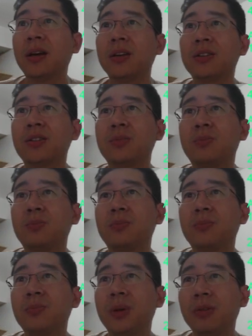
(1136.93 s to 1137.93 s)

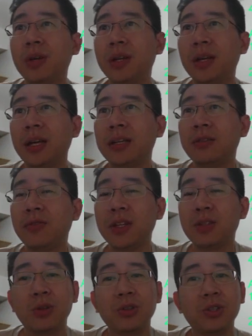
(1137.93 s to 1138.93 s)
Spirit and Defense
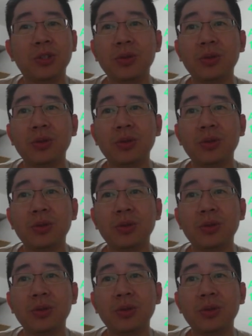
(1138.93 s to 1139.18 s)
132